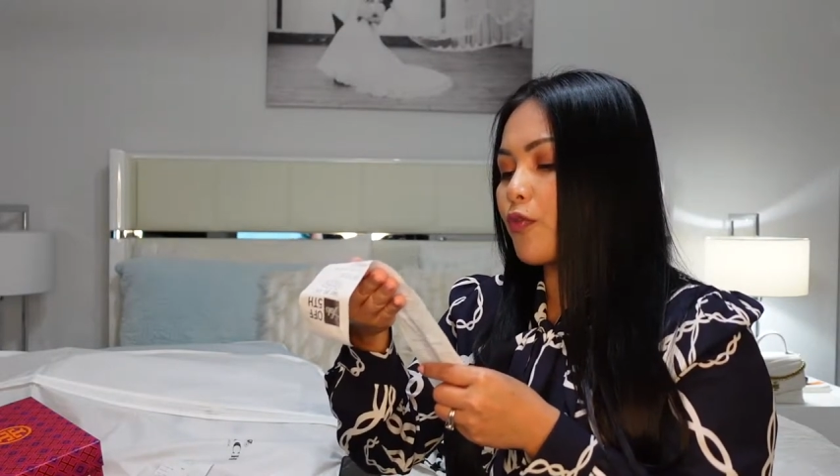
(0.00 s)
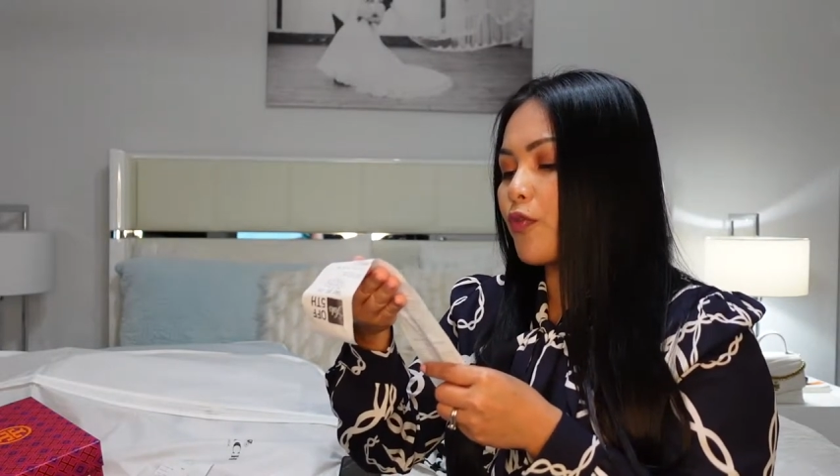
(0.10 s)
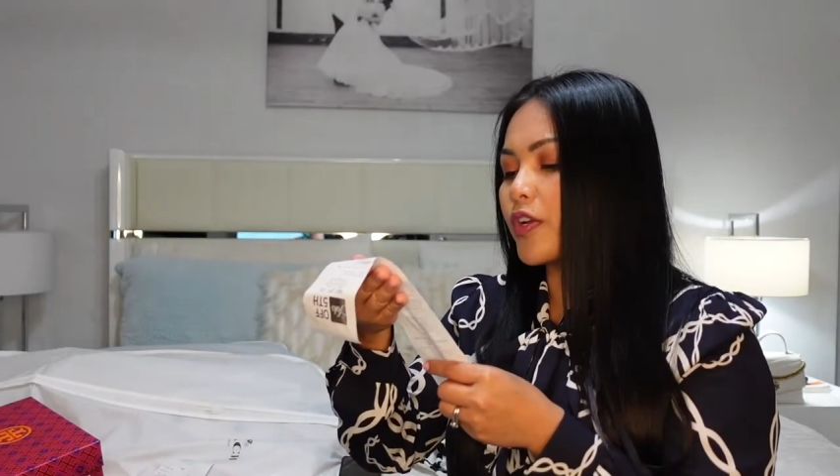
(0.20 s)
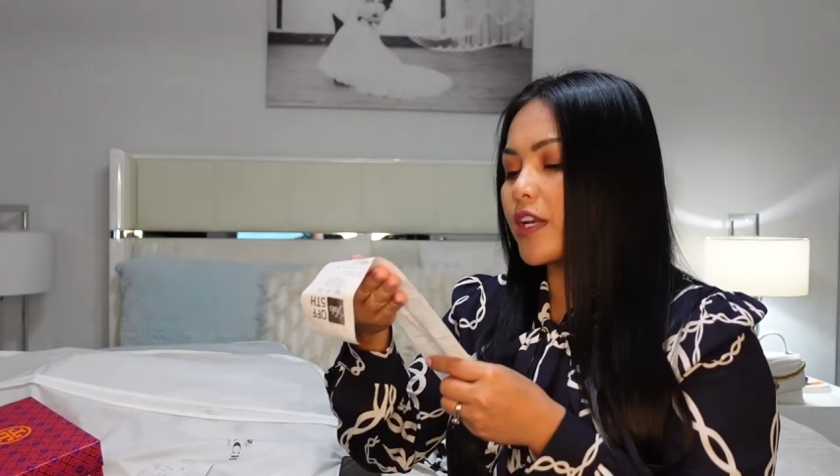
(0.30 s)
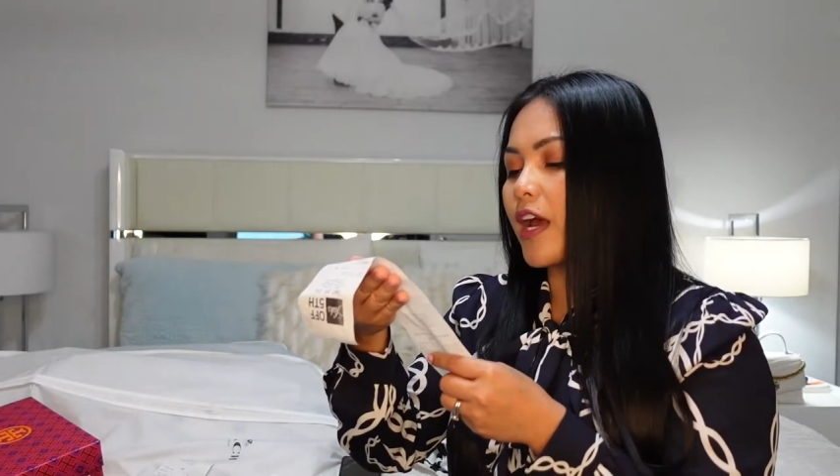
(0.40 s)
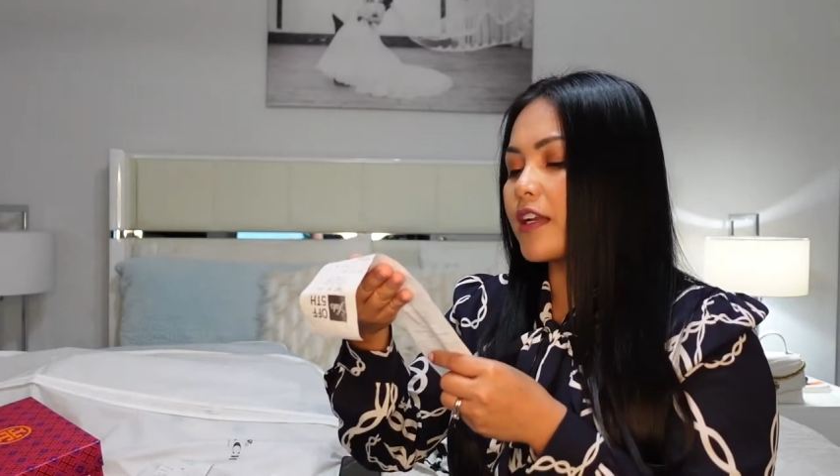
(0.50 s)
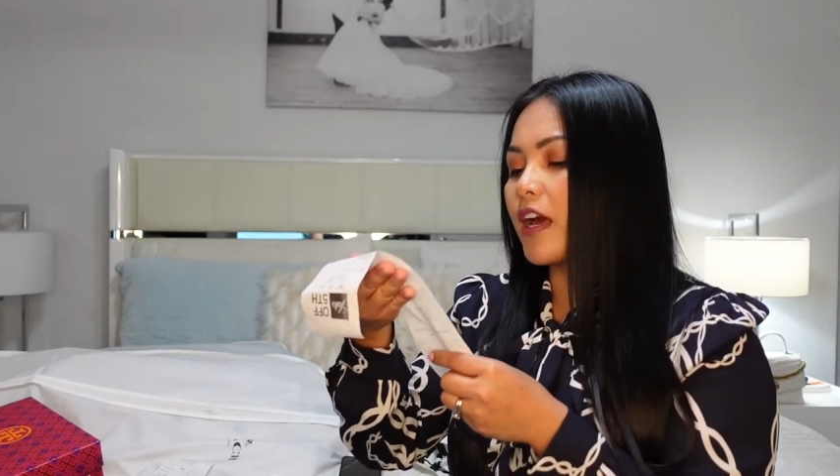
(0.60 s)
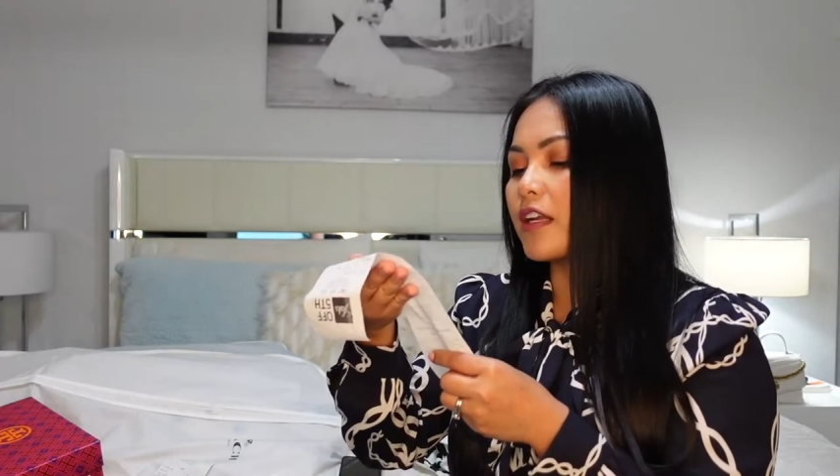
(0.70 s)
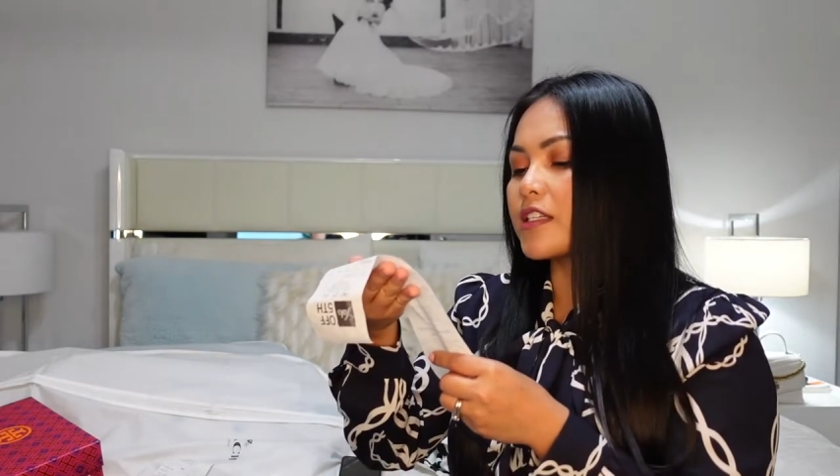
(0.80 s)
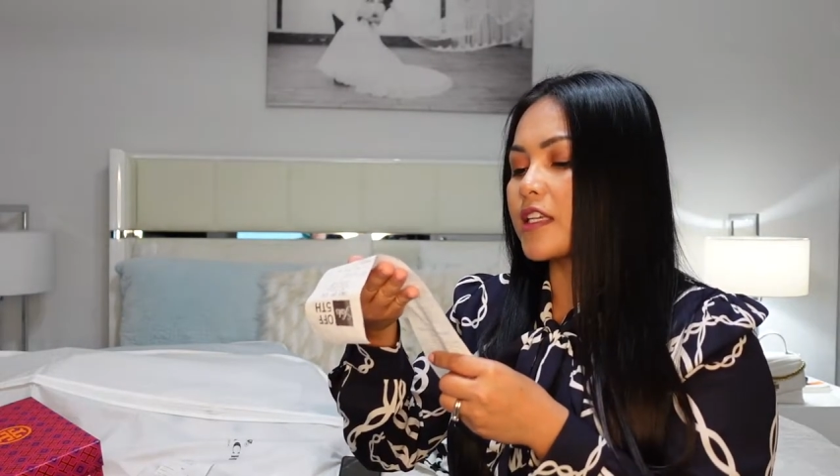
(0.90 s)

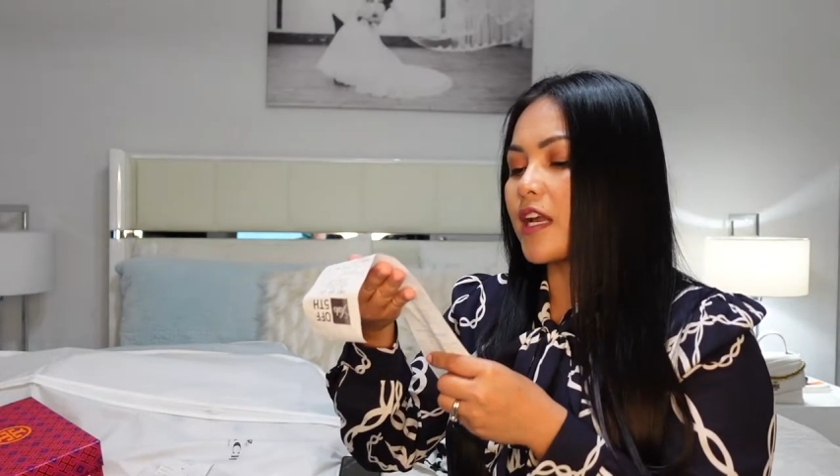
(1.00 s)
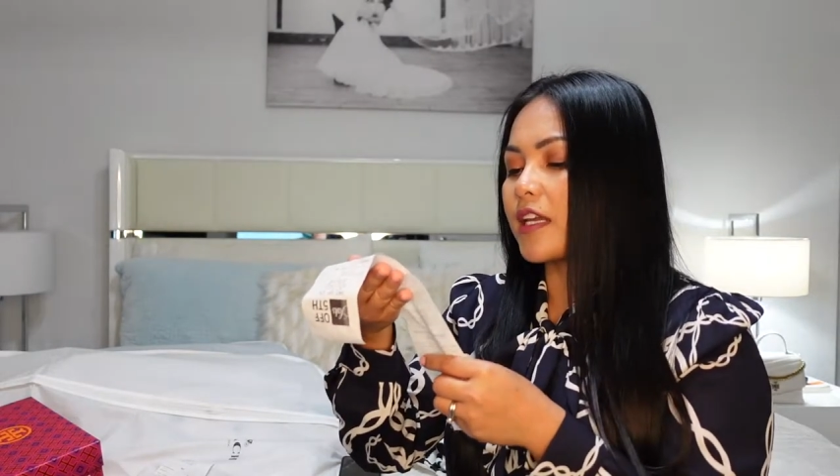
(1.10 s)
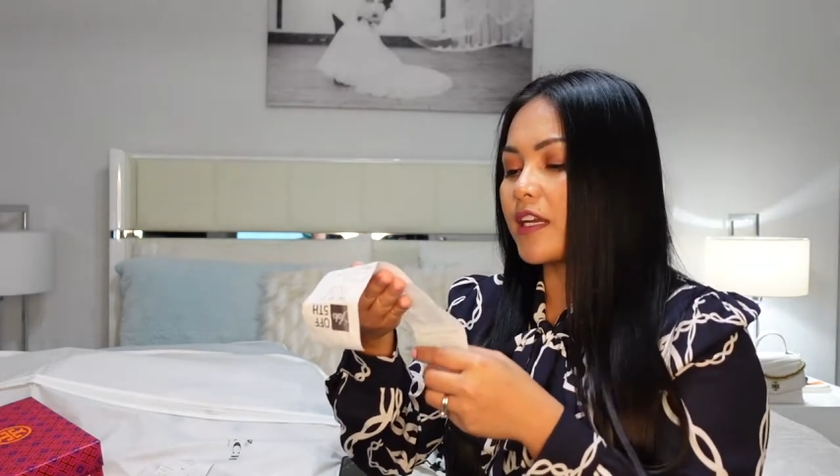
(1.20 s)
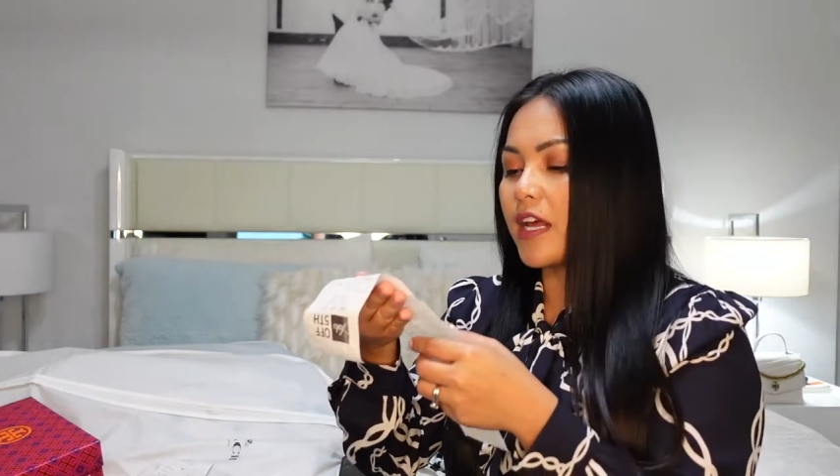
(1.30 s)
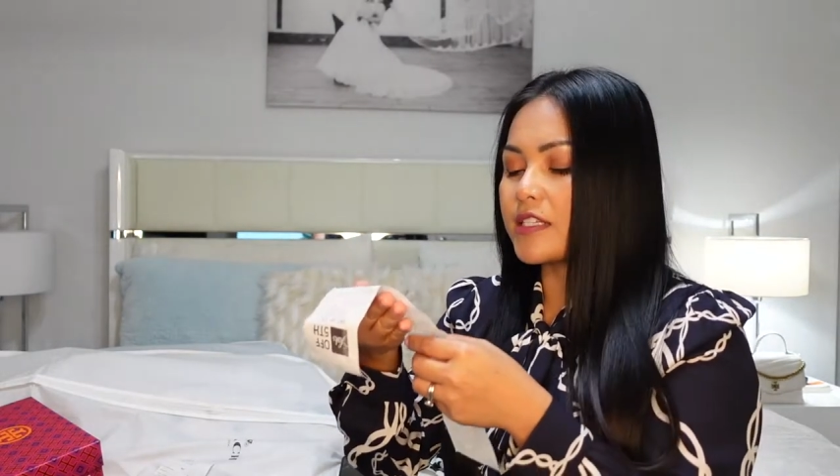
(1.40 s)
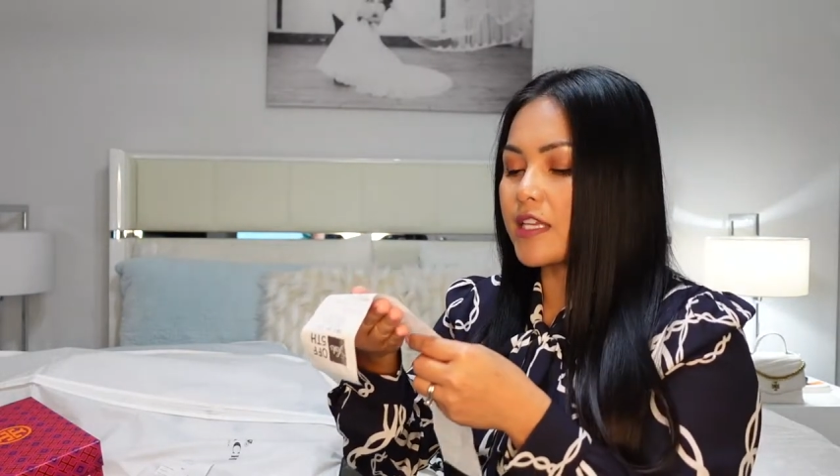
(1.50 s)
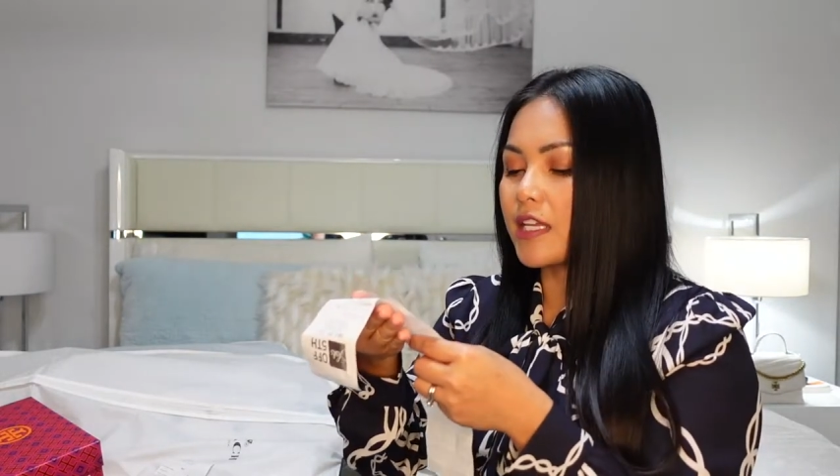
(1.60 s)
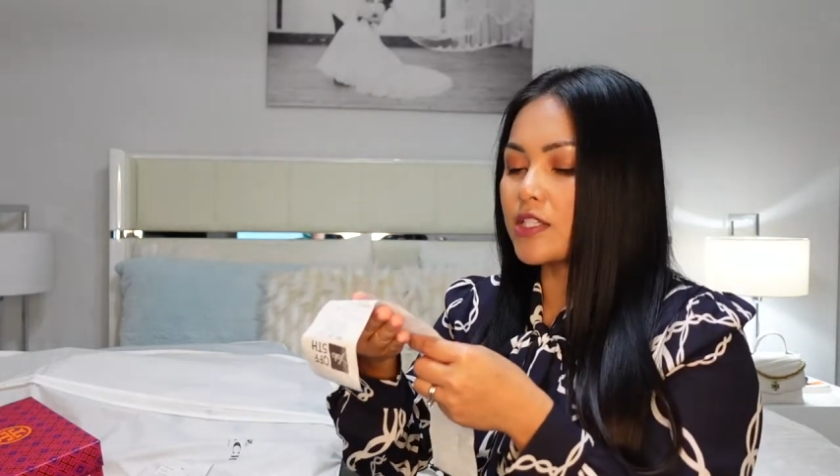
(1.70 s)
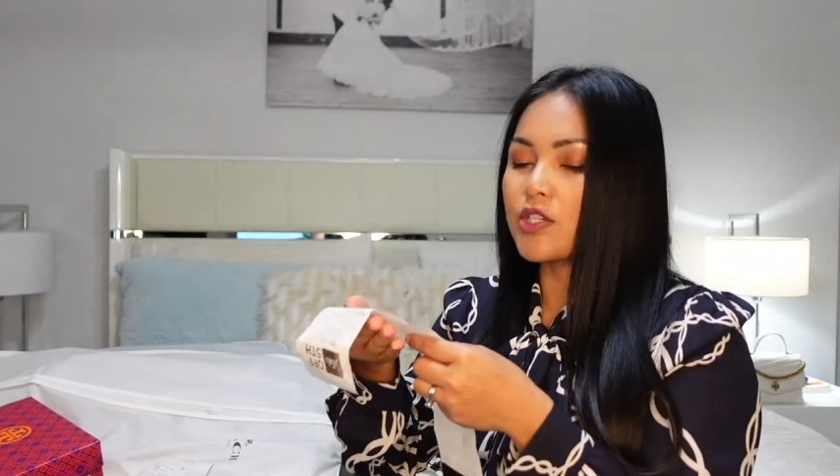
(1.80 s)
$49.99.